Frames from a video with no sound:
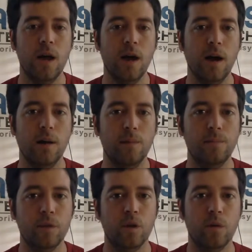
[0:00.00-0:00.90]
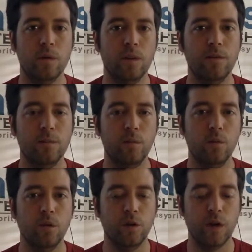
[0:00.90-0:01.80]

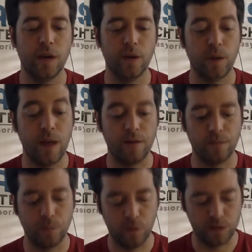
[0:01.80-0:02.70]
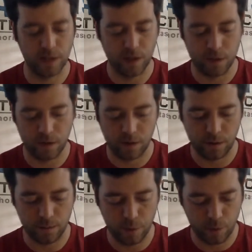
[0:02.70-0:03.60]
Liverpool or United would have to pull it together, and
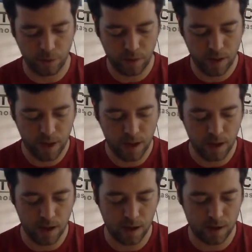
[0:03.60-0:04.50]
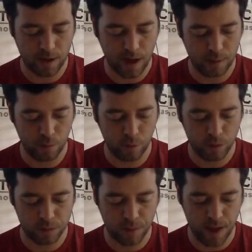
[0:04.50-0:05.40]
they're both 9
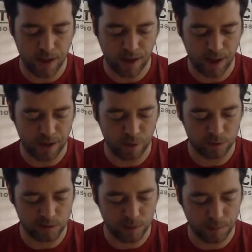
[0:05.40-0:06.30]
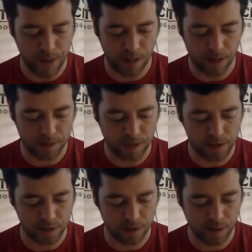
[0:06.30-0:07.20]
points back. I don't see Palace
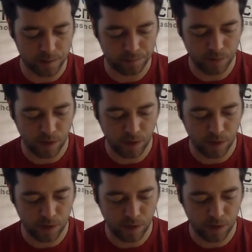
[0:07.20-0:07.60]
catching them.